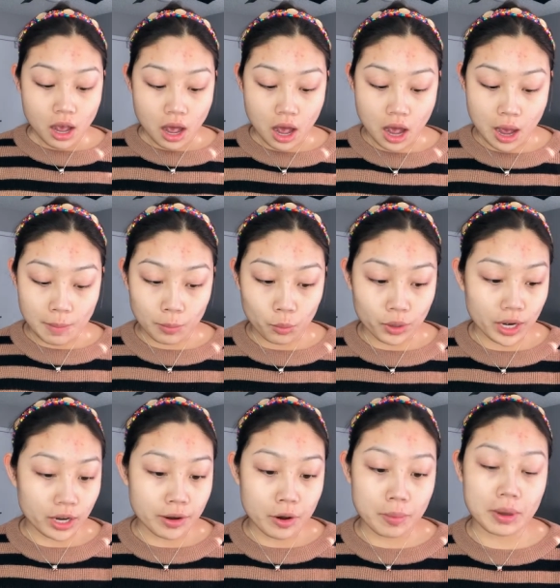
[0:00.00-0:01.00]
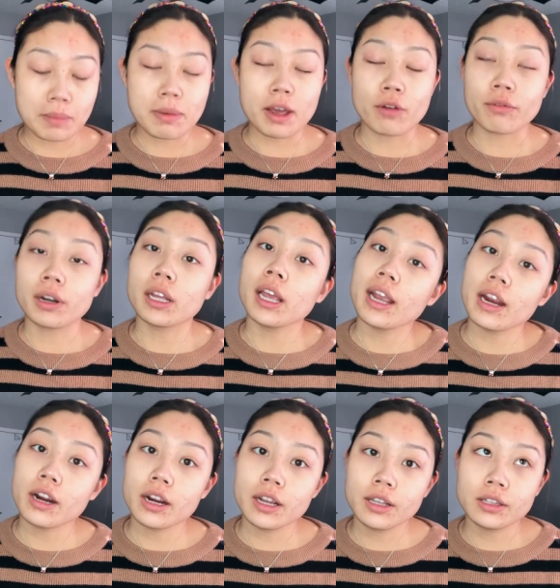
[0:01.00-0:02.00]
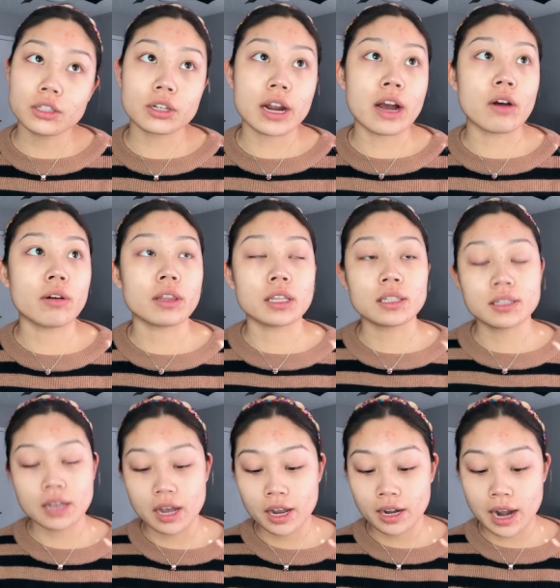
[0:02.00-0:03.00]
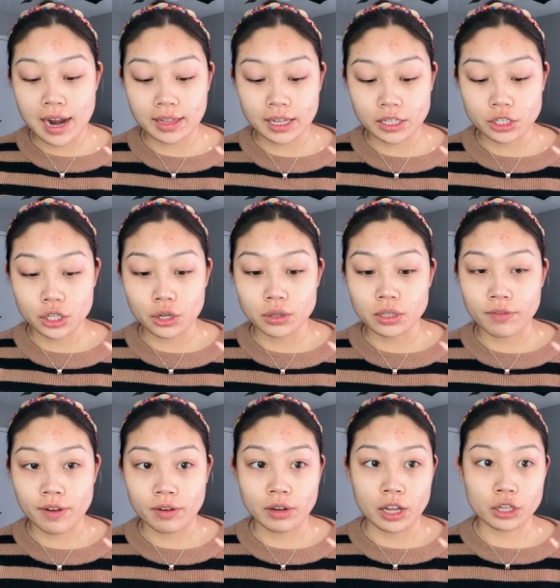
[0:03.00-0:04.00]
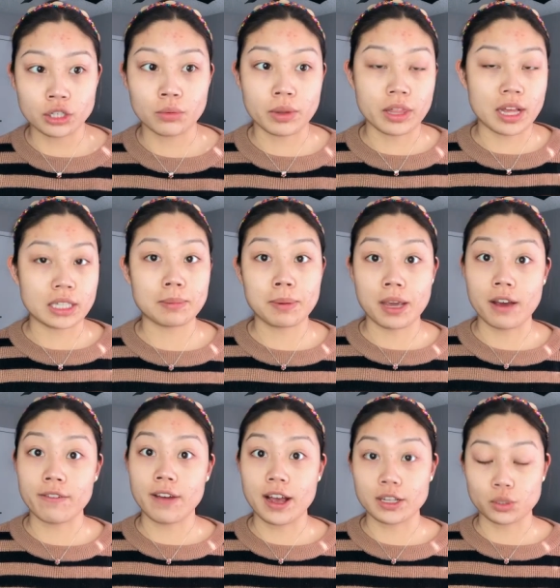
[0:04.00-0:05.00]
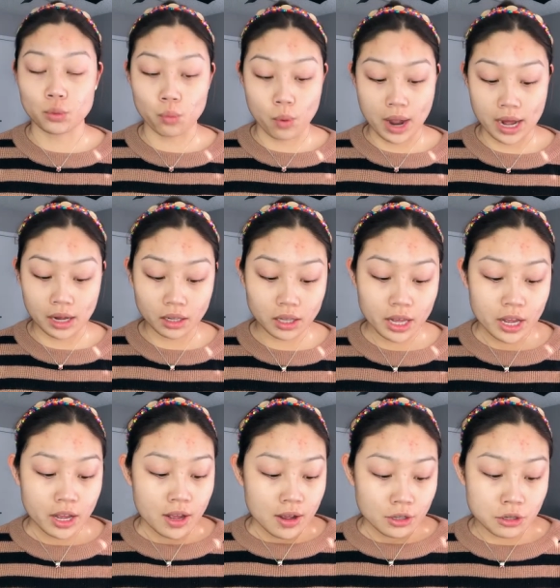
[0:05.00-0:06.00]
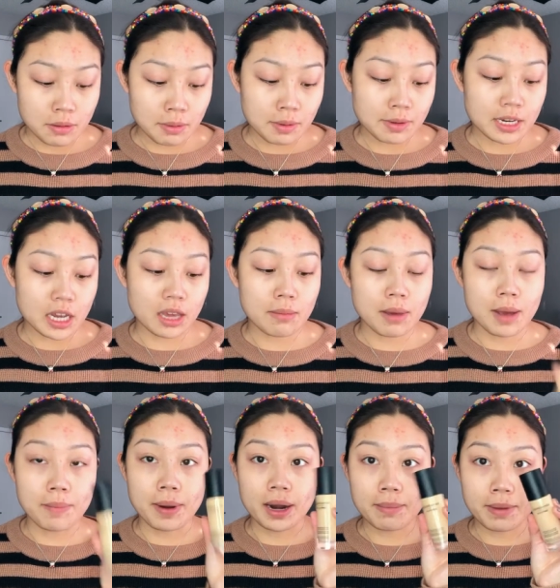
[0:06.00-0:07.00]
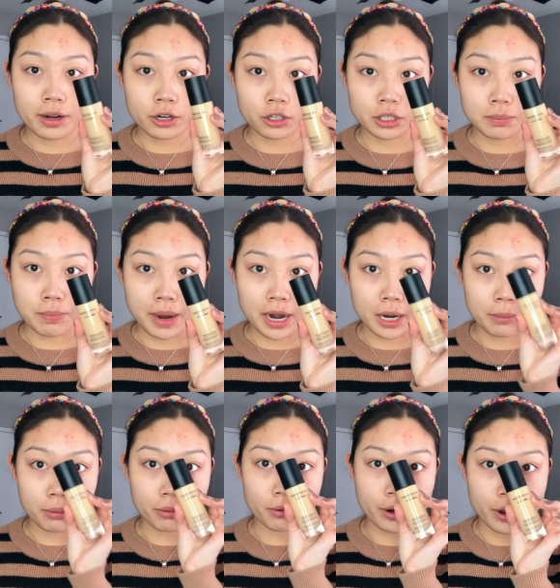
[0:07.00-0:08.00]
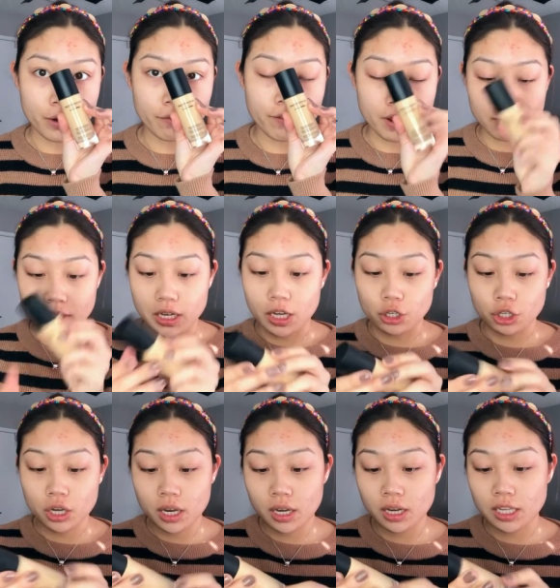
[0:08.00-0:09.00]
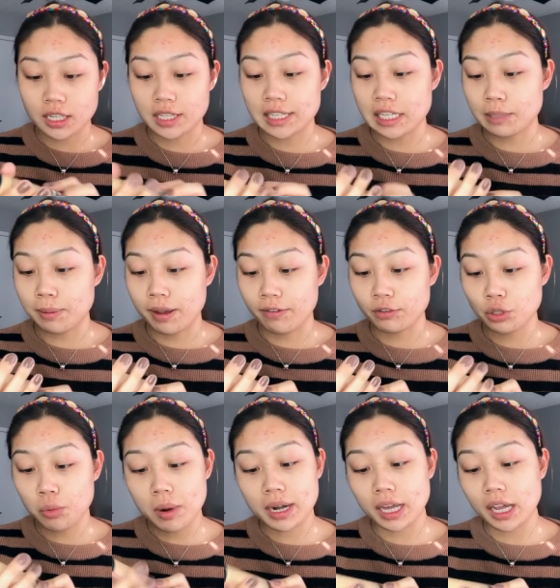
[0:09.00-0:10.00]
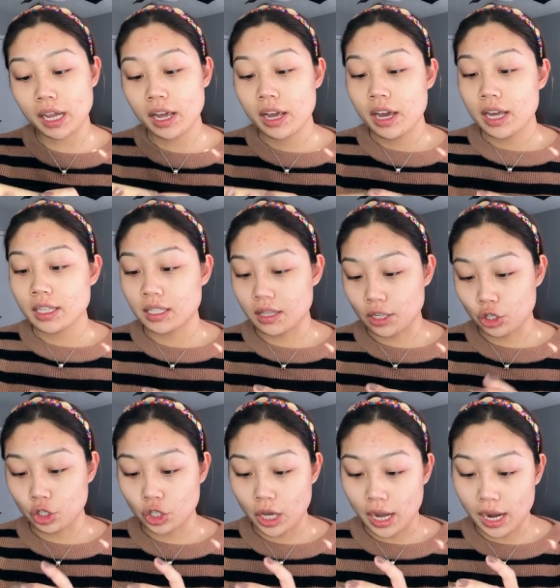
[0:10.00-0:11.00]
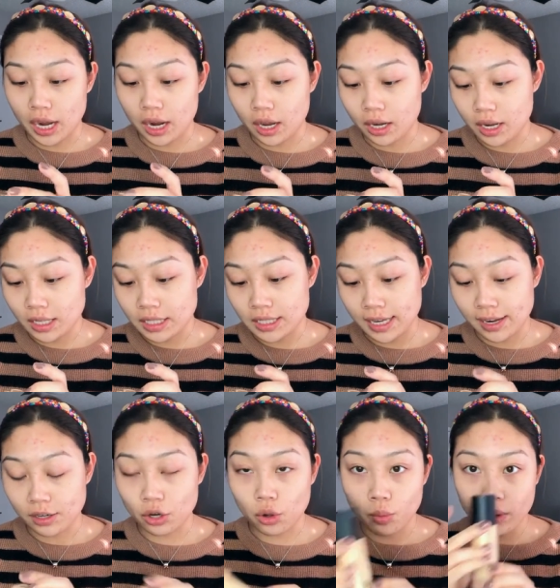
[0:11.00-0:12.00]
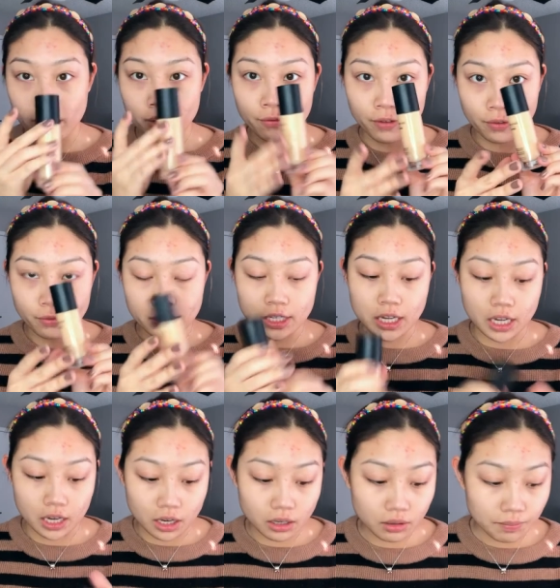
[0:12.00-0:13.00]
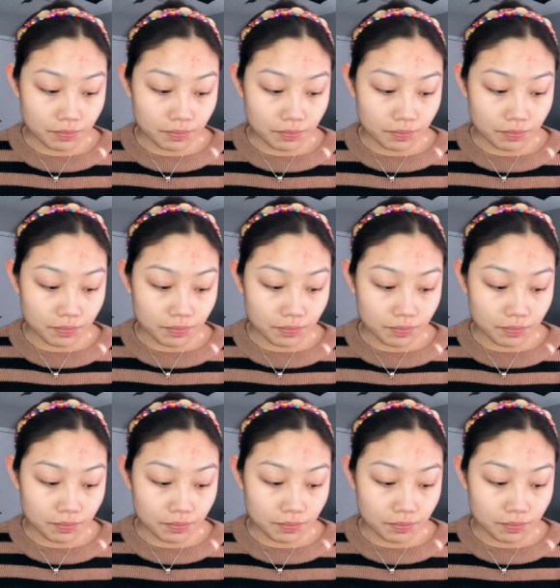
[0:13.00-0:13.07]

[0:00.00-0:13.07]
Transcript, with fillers: um, when I know I'm going to be out running errands or out in the sun, I like to use a foundation with SPF as well. So I'm going to be taking my Bare Minerals Bare Pro foundation. This is SPF 20. It's in the shade Sandalwood 15.